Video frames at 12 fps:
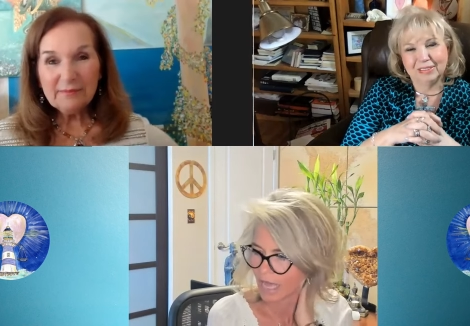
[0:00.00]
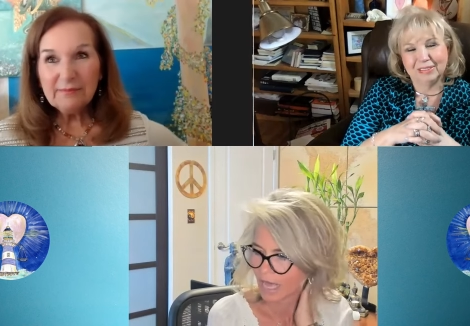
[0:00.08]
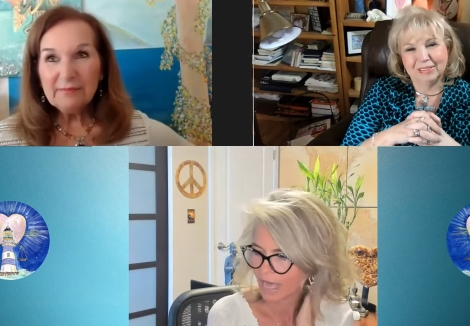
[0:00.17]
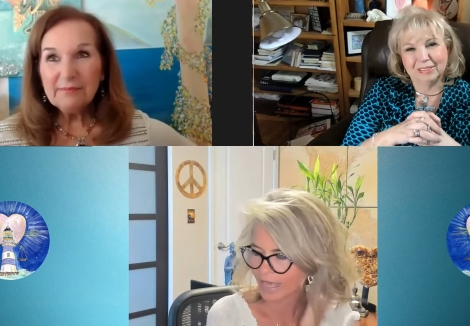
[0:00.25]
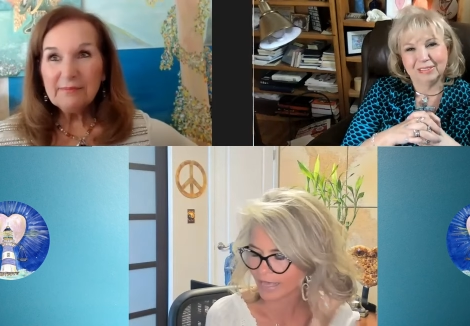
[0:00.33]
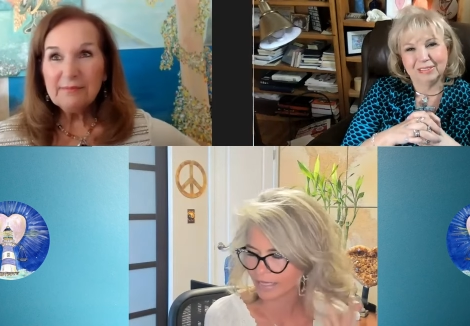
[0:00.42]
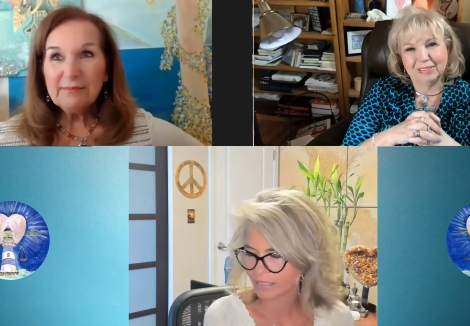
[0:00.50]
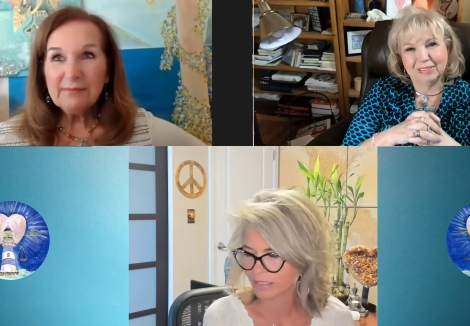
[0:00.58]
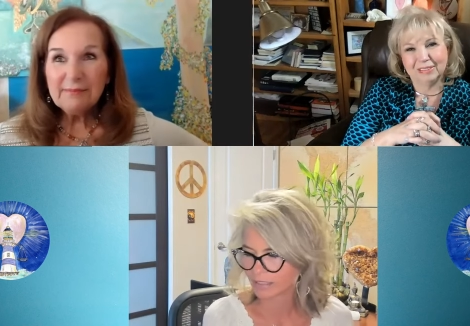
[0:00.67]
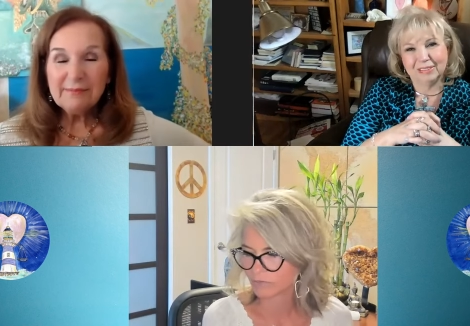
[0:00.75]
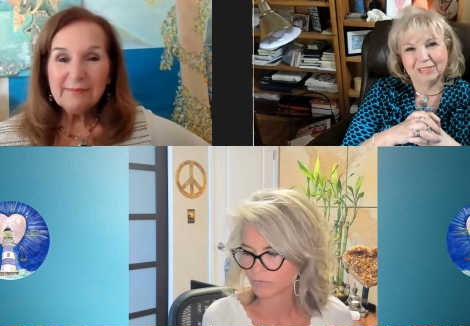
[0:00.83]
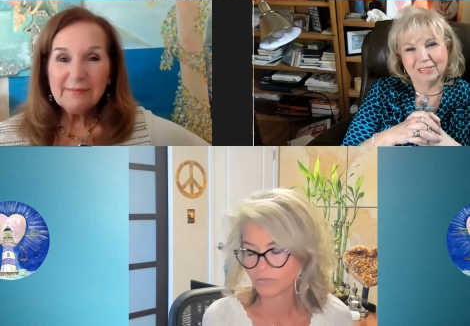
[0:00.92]
Speaker 1: I
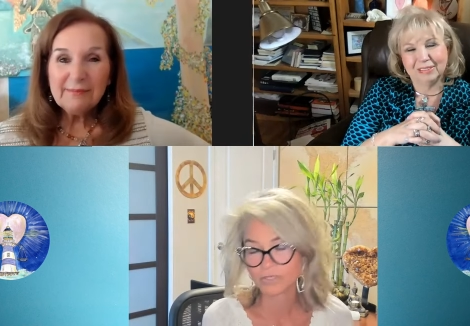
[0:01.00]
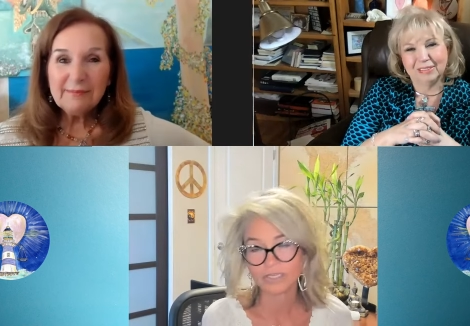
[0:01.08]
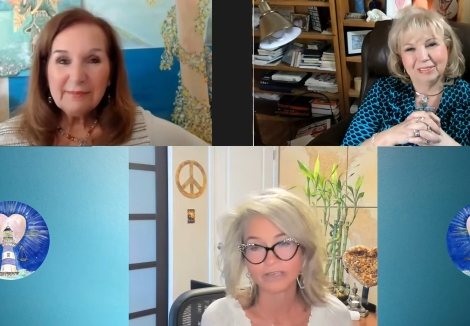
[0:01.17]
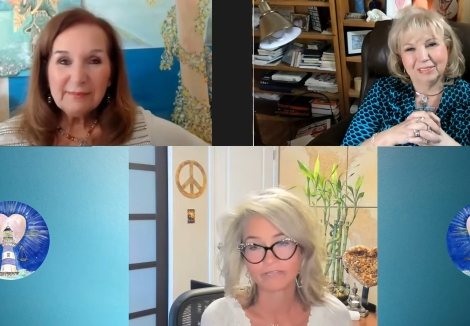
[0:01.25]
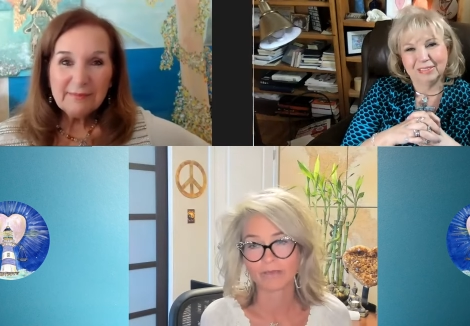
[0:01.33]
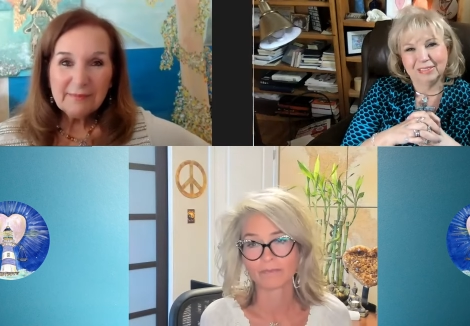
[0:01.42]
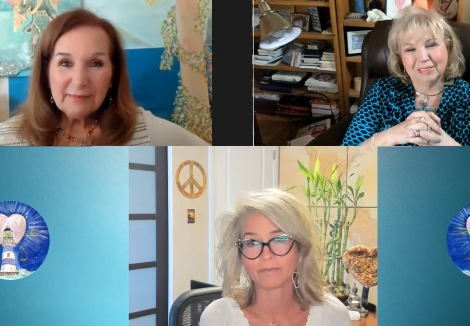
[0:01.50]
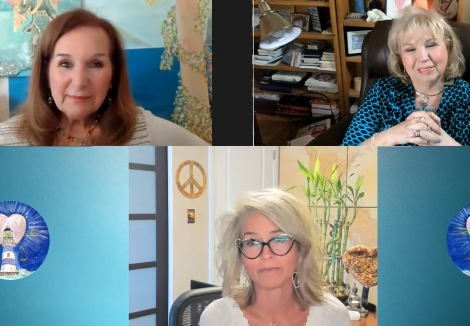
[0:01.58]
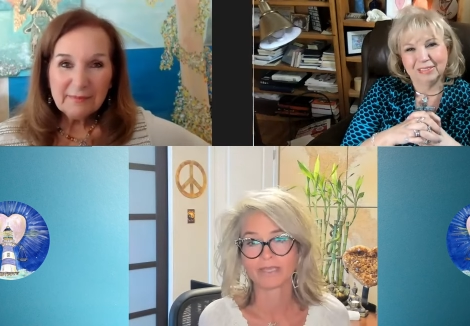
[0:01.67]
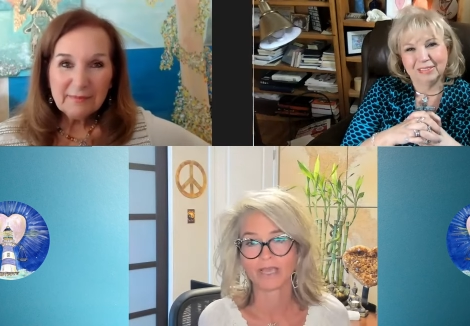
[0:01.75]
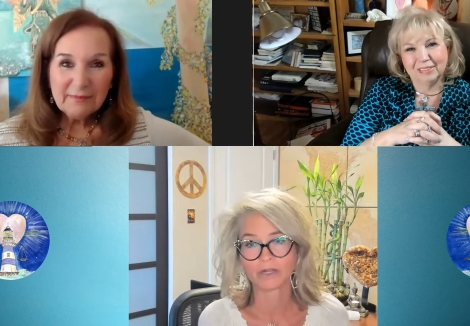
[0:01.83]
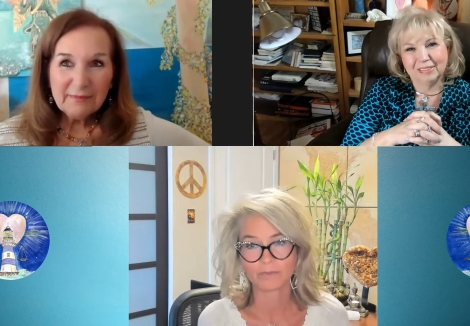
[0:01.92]
can really, if I'm
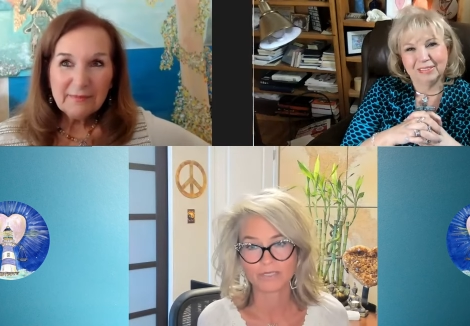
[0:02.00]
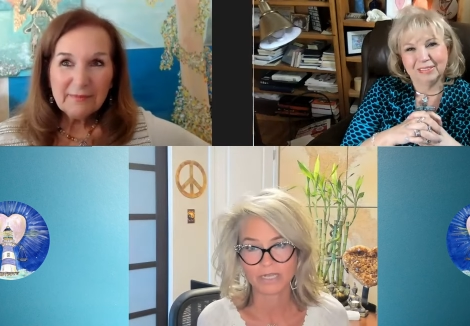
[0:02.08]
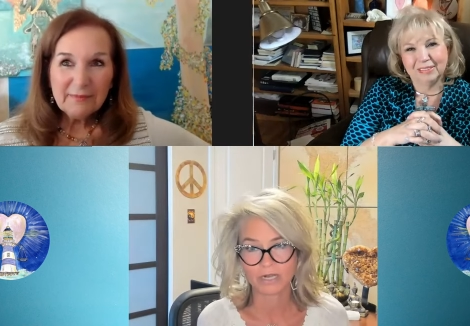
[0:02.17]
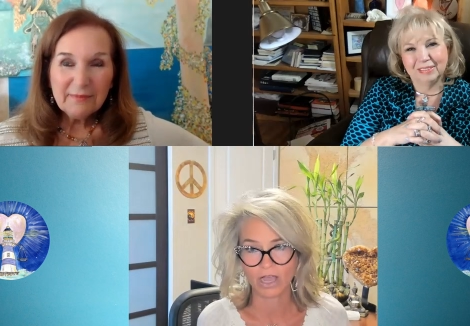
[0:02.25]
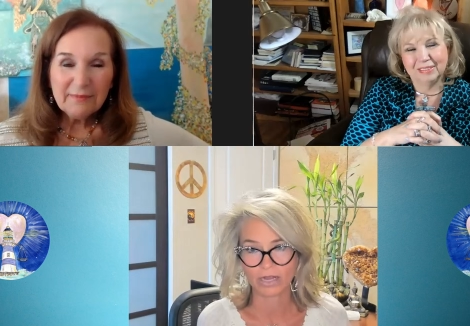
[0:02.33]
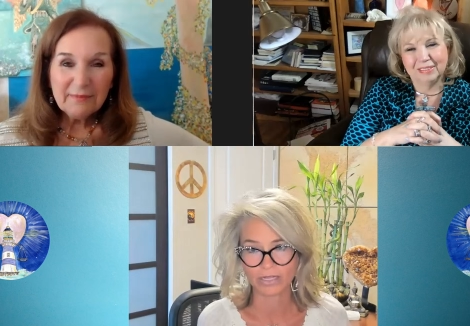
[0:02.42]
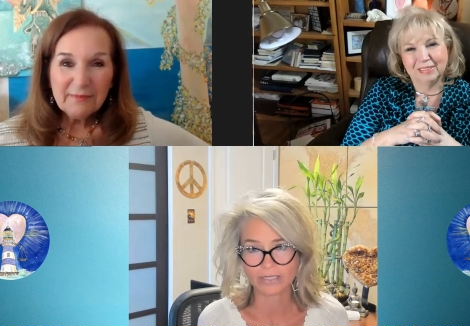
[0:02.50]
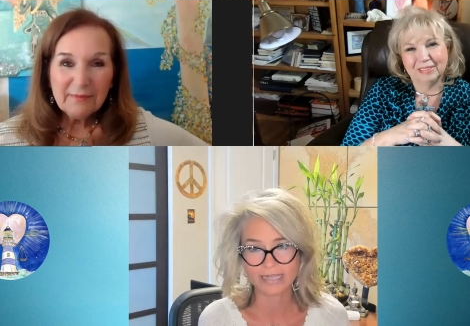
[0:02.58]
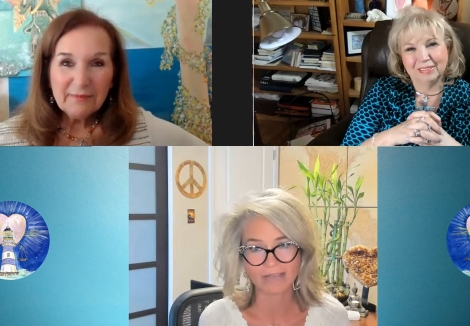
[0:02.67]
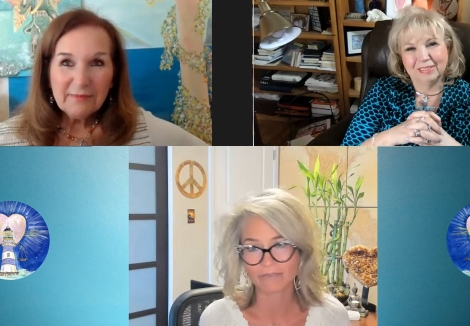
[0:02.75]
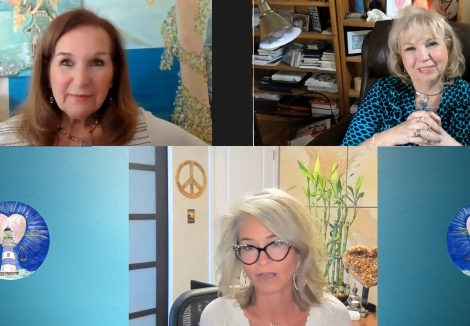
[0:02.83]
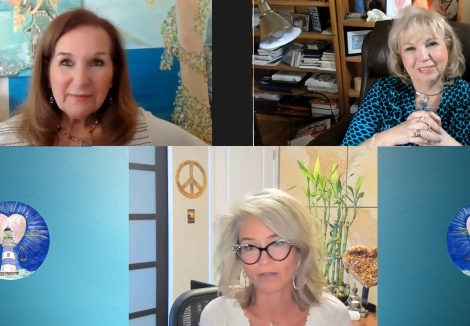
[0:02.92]
being 100% honest,
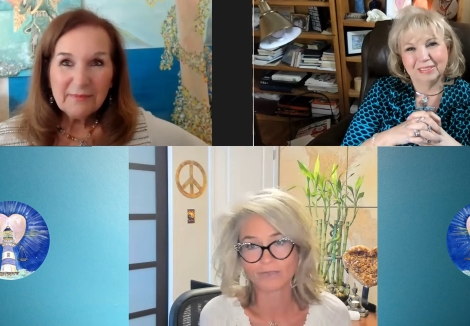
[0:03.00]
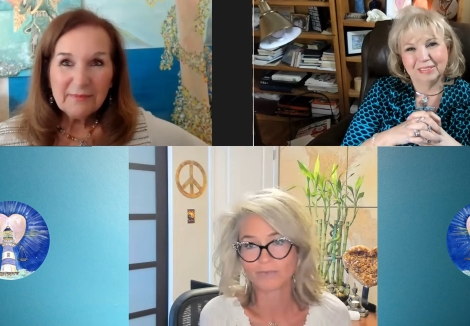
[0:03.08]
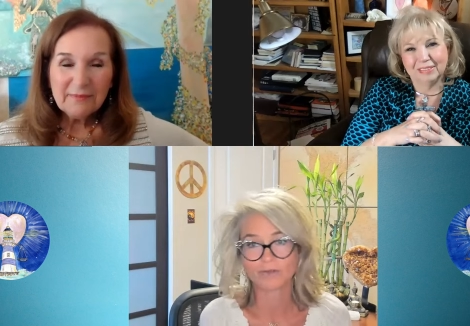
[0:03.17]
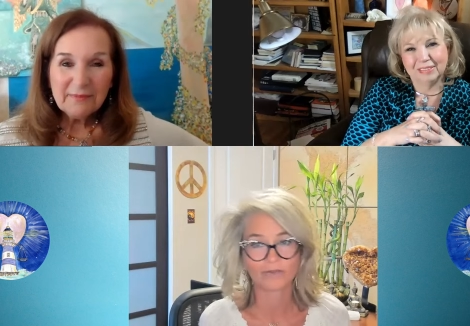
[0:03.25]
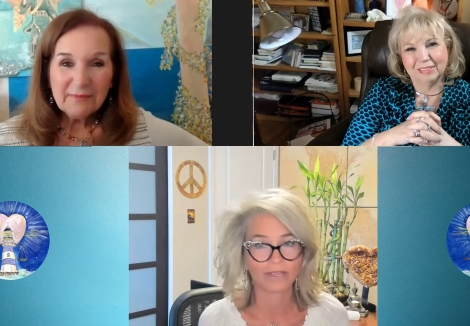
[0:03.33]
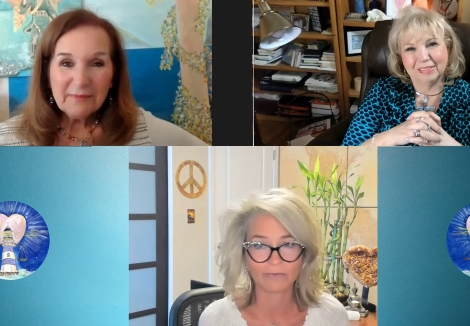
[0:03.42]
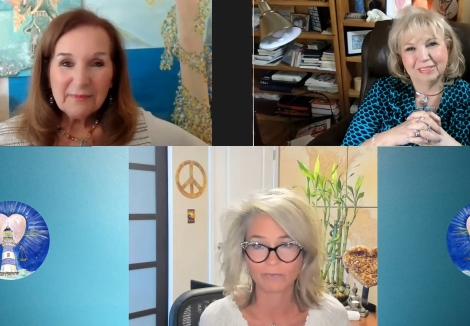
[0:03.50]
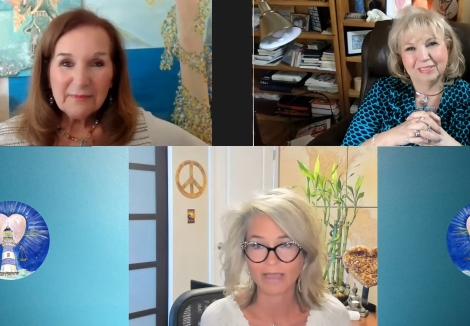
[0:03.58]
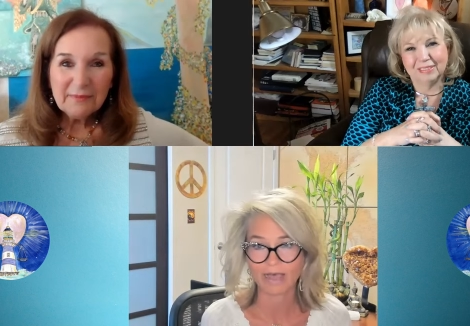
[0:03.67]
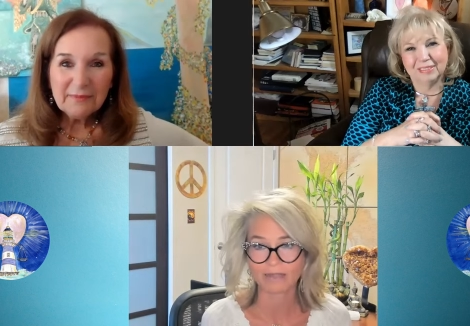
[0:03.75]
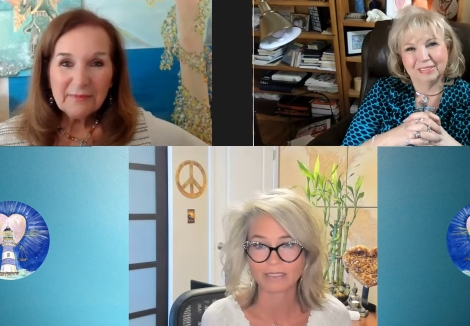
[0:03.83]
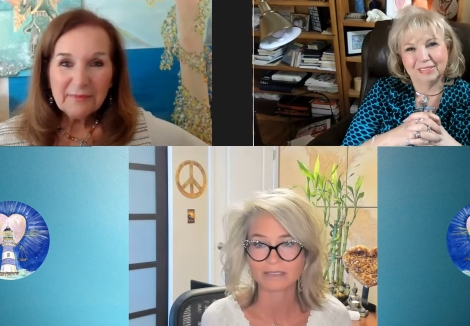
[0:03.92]
haven't always been great with
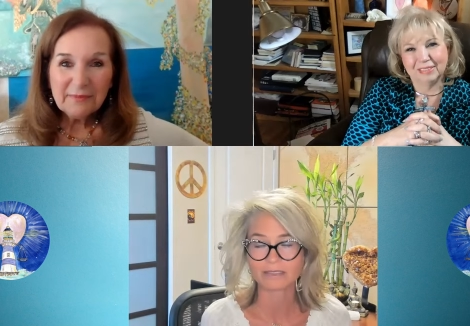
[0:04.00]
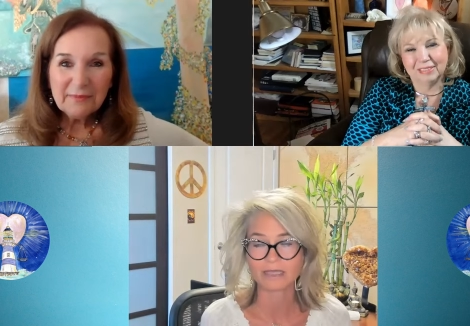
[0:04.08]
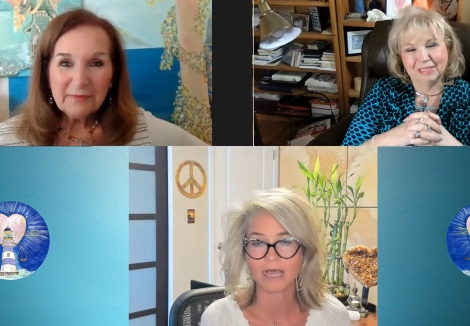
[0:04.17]
balance.